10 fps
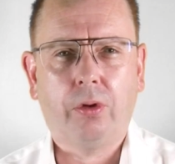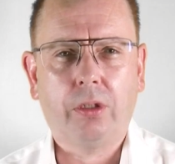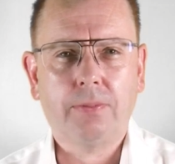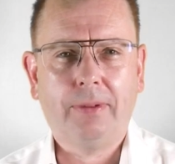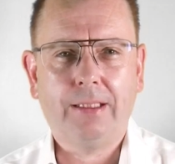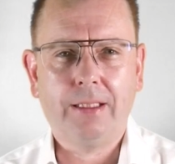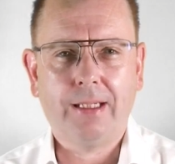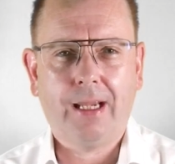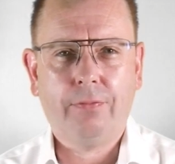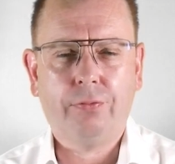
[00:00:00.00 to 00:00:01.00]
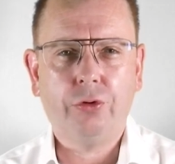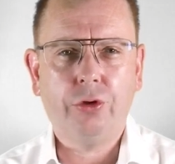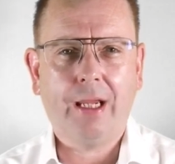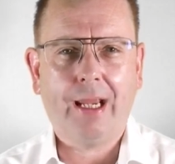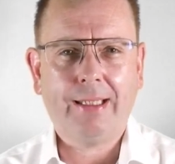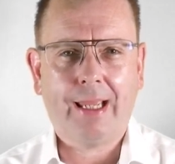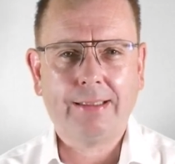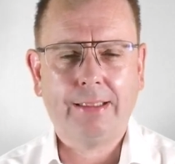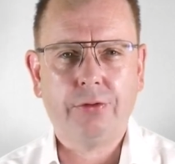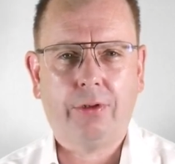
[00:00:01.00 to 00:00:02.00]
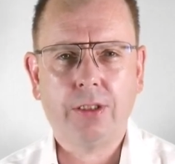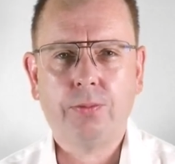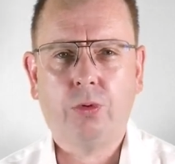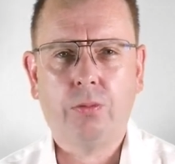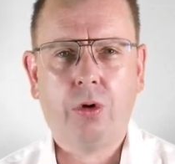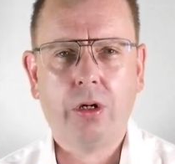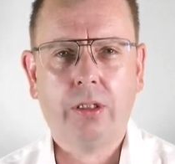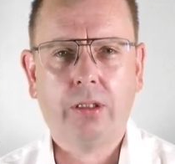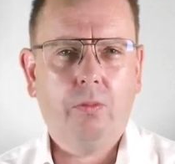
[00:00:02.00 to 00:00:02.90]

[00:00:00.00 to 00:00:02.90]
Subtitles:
product's been designed for the UK taxi transport market.